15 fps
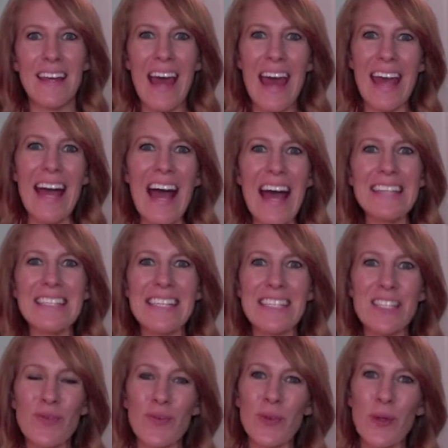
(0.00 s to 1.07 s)
Hey guys,
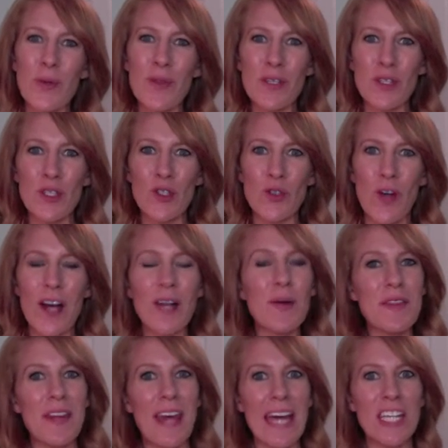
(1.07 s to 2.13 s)
it's Ruth Shrauner
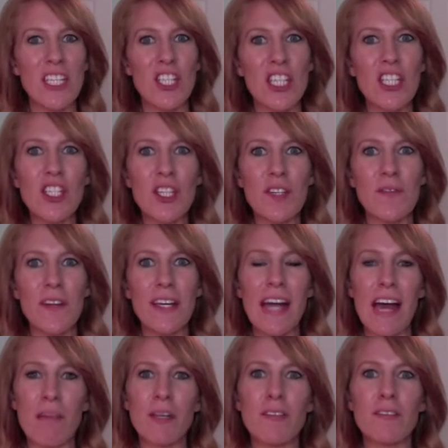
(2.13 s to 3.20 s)
with Get Ginger Fit.
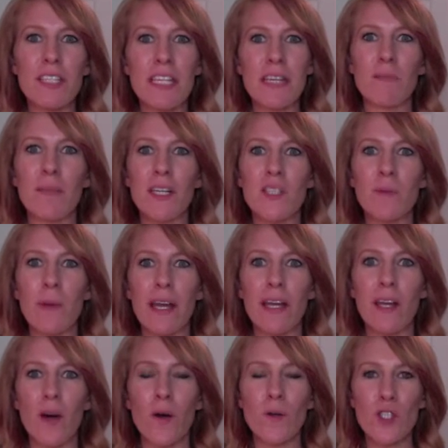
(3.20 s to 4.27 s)
I'm your team Beachbody
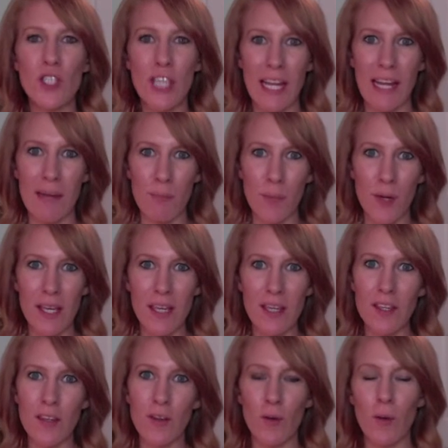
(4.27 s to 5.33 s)
coach, and I'm
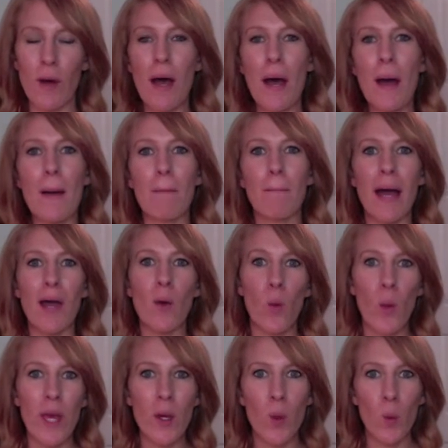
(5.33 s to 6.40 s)
bringing you my
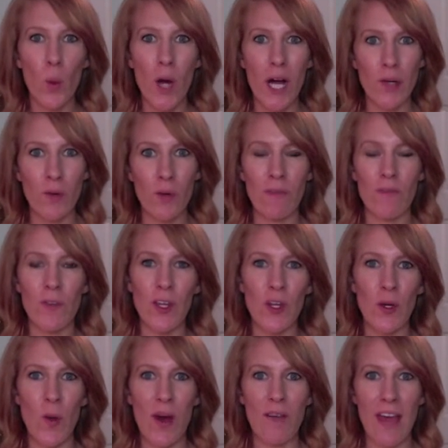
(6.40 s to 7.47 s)
week one
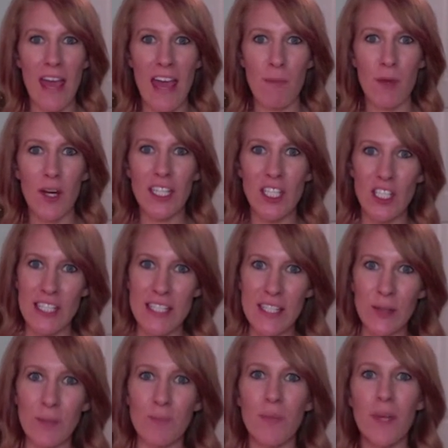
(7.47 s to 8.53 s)
review of Hammer and Chisel.